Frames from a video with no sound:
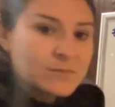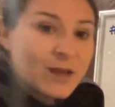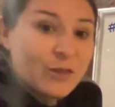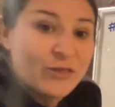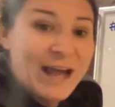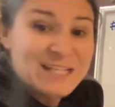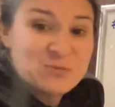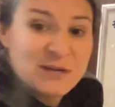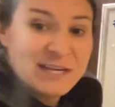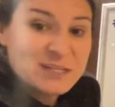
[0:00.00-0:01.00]
Now
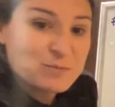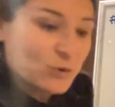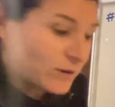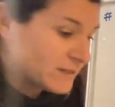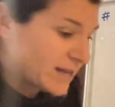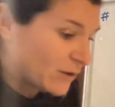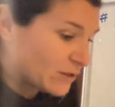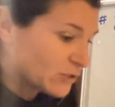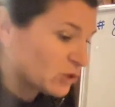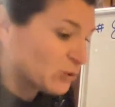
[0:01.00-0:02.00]
that's what it gets broken down
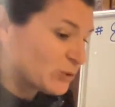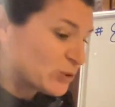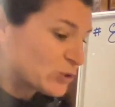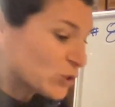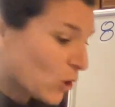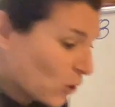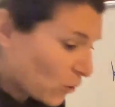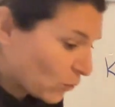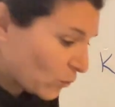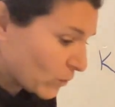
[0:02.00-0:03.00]
into.
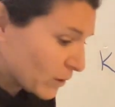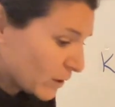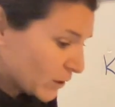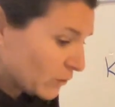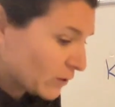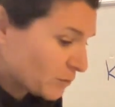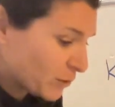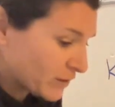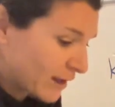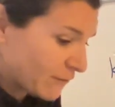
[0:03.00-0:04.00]
So you can
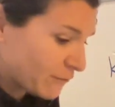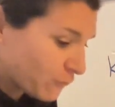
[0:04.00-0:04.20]
put that